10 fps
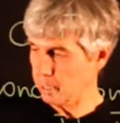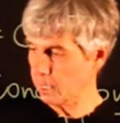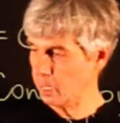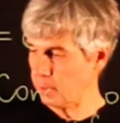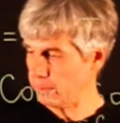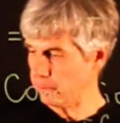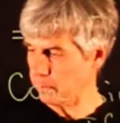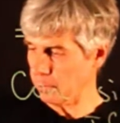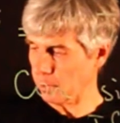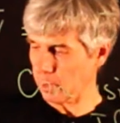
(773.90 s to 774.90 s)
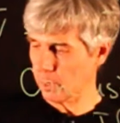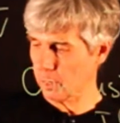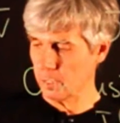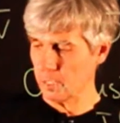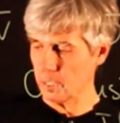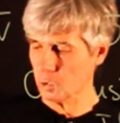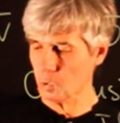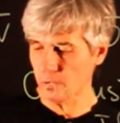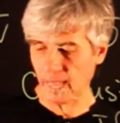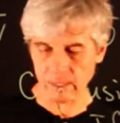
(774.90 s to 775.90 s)
if these
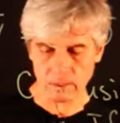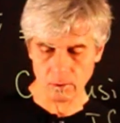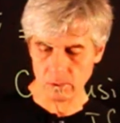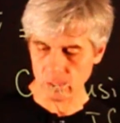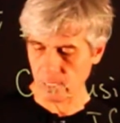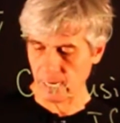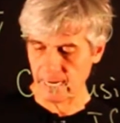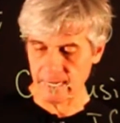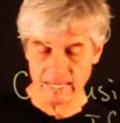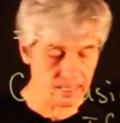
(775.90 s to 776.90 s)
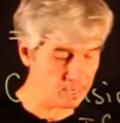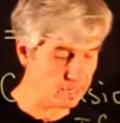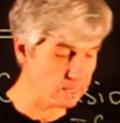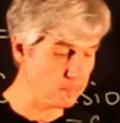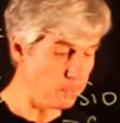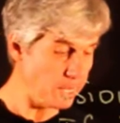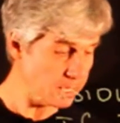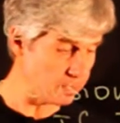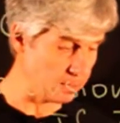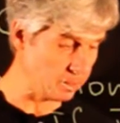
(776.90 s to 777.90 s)
two vectors are linearly
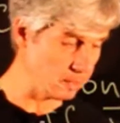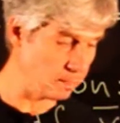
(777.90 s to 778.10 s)
dependent,